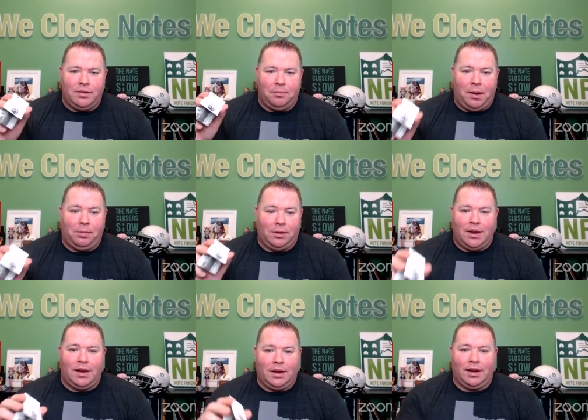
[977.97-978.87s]
the people
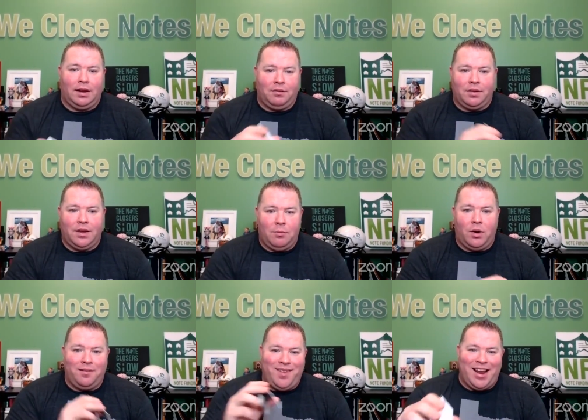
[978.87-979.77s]
attending can give to them
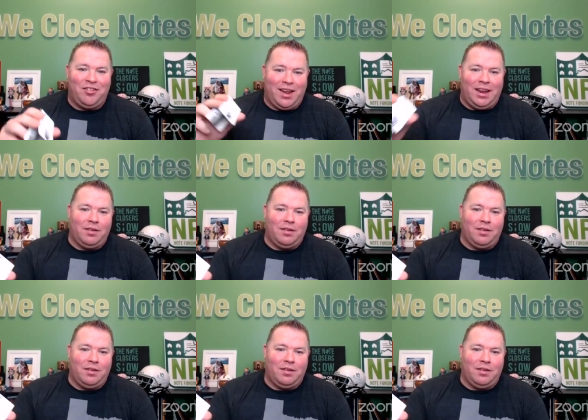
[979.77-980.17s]
what advantage they can